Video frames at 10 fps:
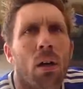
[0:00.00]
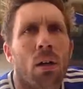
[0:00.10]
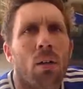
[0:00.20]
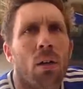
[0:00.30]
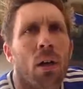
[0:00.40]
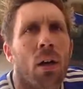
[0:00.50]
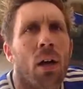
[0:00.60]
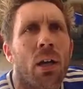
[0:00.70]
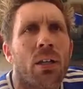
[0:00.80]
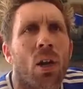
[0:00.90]
All right?
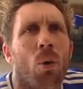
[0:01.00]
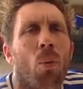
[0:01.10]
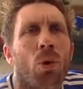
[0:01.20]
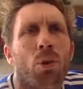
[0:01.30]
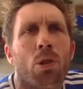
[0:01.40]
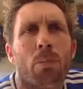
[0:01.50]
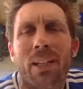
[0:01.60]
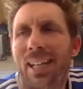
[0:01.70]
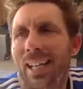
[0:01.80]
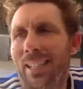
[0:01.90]
I don't want you to be
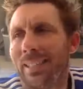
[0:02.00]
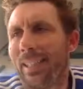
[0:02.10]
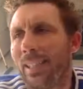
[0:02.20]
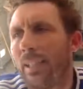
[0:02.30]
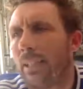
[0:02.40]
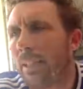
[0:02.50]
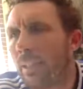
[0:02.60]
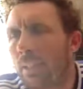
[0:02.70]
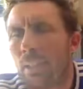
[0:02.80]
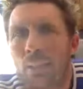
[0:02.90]
lazy
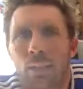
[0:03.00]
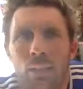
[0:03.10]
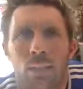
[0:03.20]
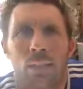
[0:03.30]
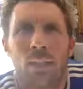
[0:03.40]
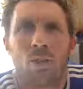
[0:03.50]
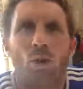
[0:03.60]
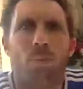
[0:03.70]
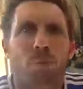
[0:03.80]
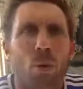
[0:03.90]
in your
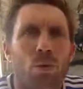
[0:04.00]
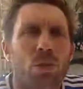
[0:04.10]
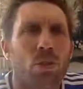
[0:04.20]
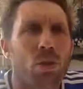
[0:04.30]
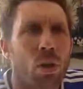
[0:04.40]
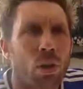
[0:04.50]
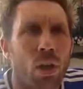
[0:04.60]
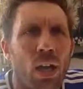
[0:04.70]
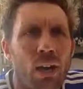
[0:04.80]
approach to soccer.